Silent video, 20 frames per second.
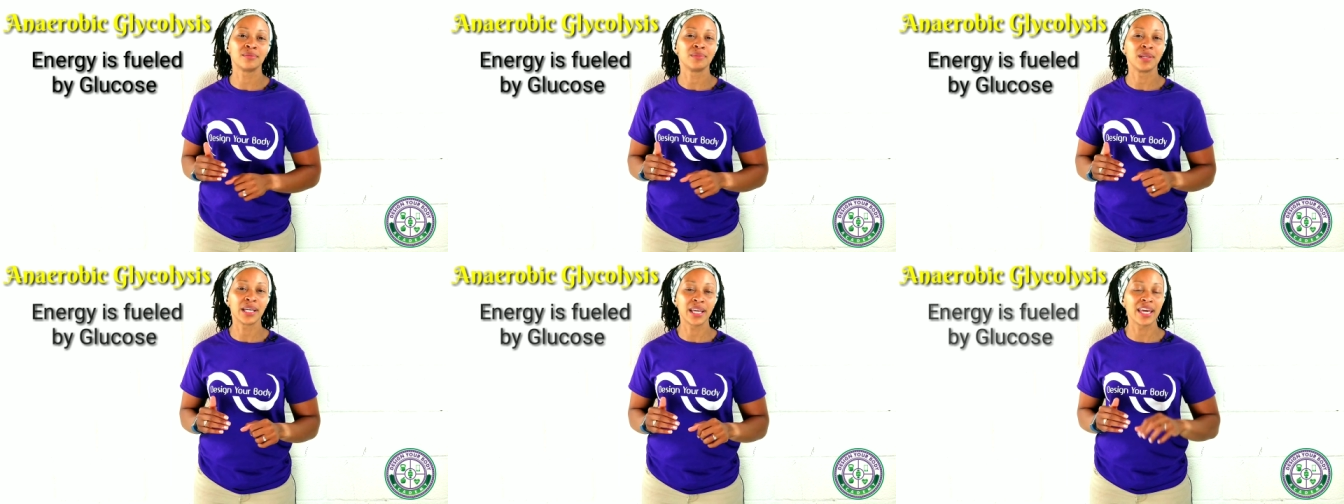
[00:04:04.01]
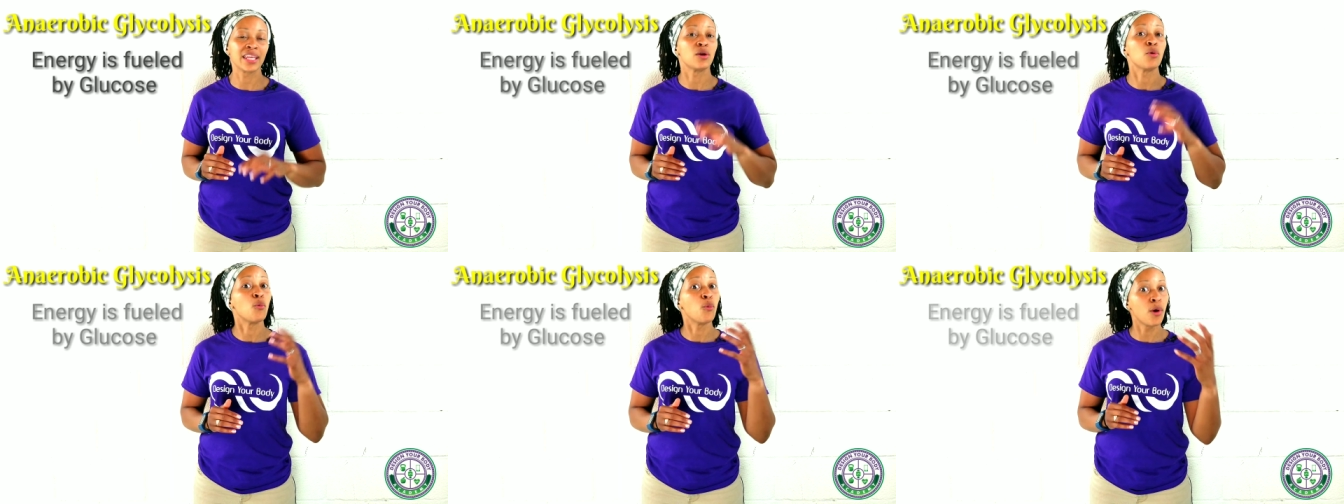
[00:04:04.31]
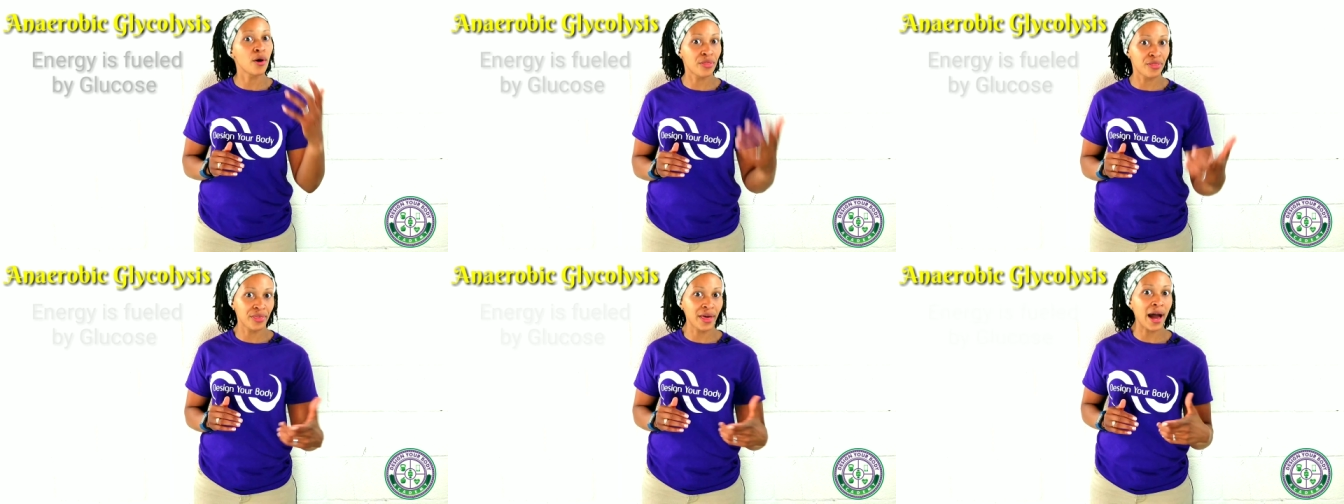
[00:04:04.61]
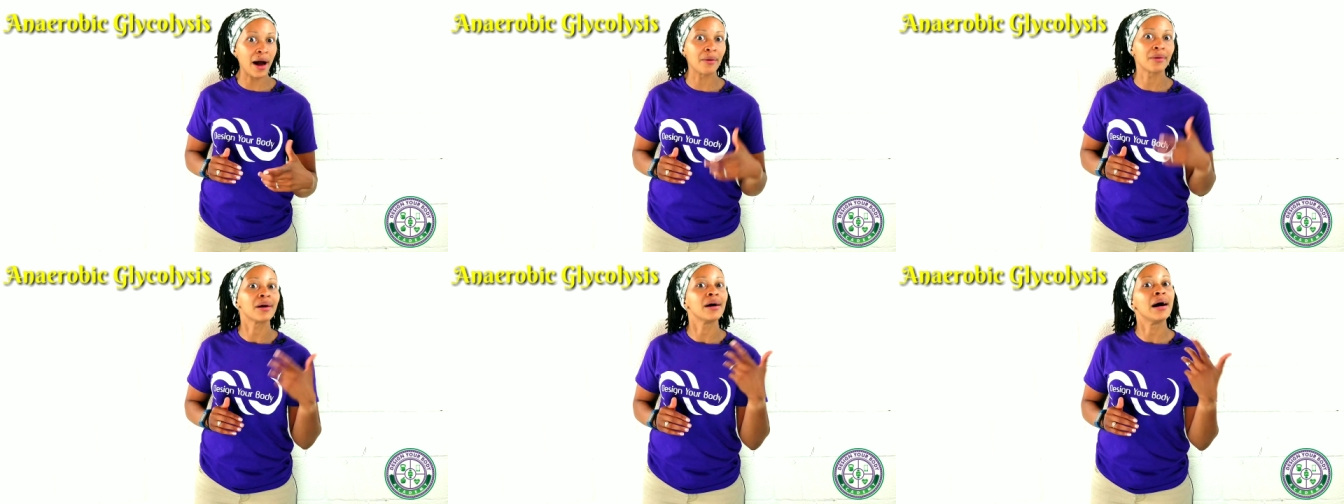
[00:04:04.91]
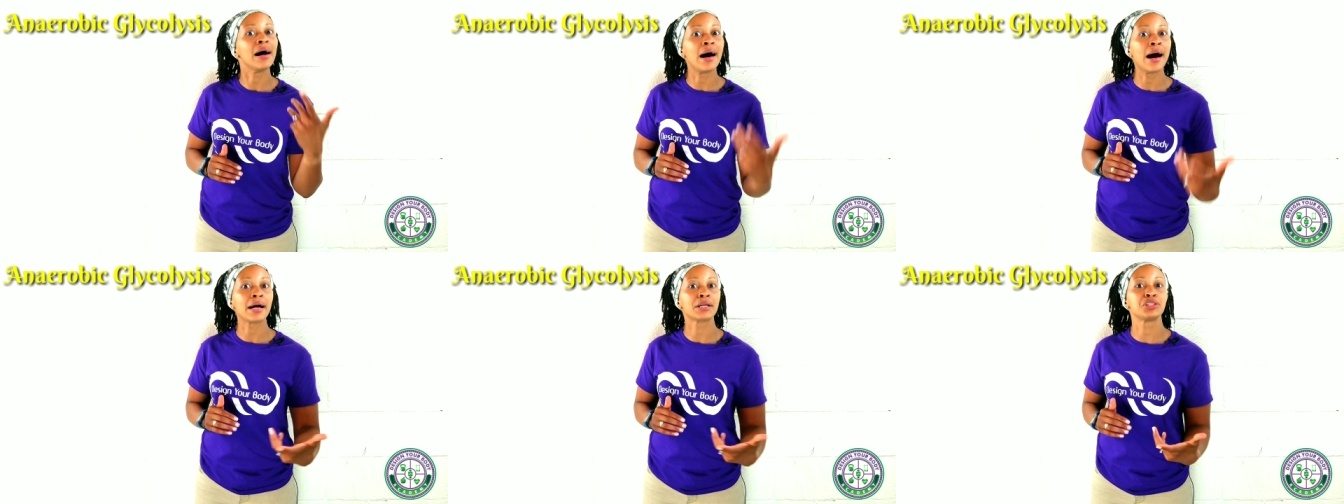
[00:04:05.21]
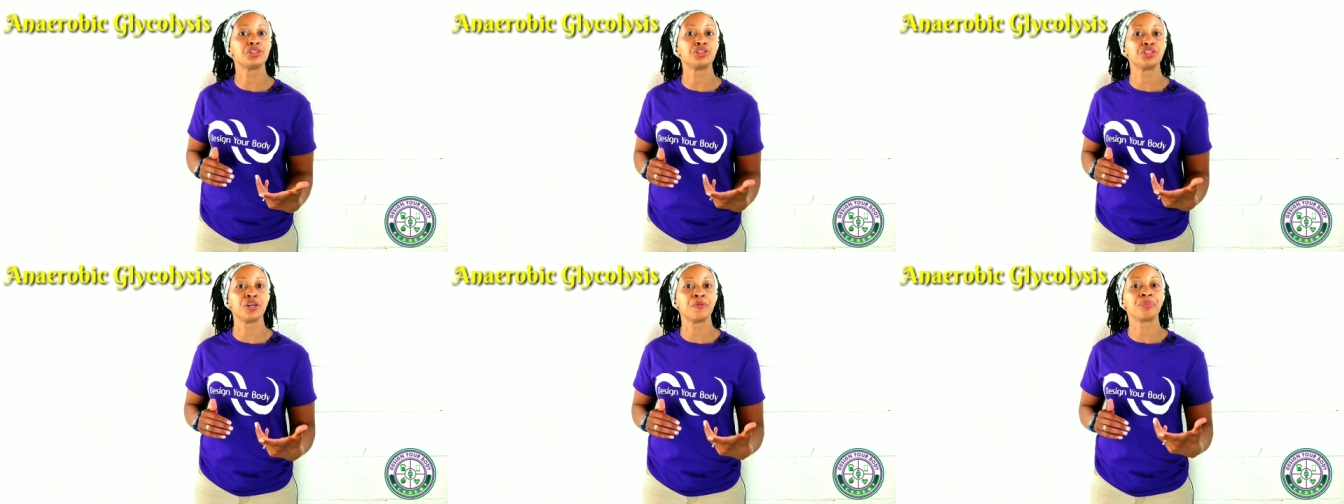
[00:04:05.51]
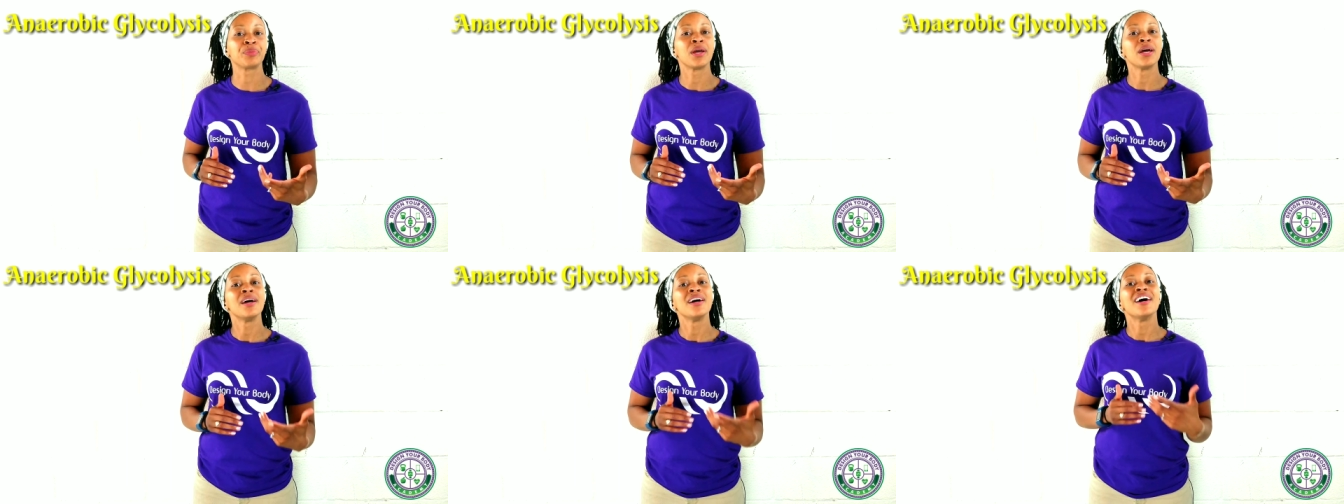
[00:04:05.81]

again, without oxygen.